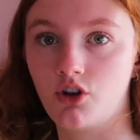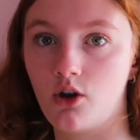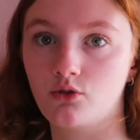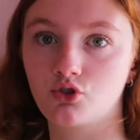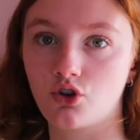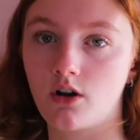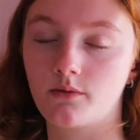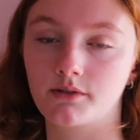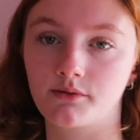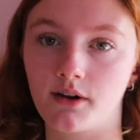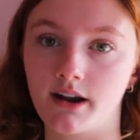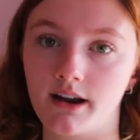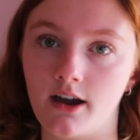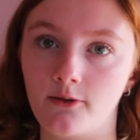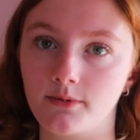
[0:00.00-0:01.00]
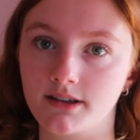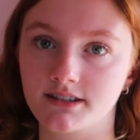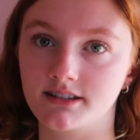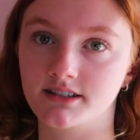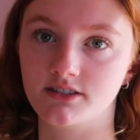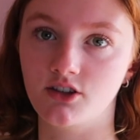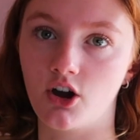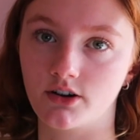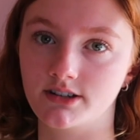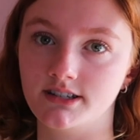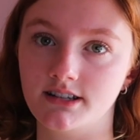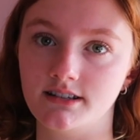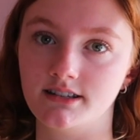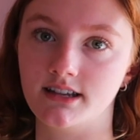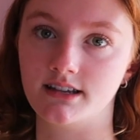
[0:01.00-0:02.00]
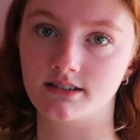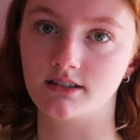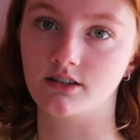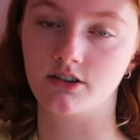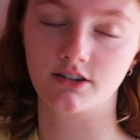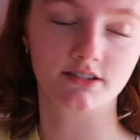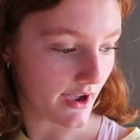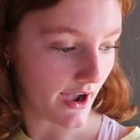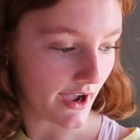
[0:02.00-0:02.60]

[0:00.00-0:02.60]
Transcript: go draw one right now because it's not as easy as it looks.